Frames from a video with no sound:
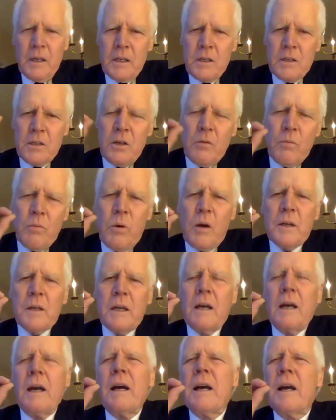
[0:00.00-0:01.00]
So
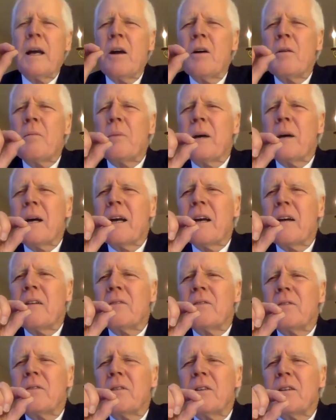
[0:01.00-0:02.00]
what I hope I
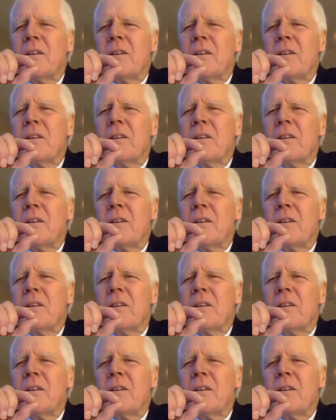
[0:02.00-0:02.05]
have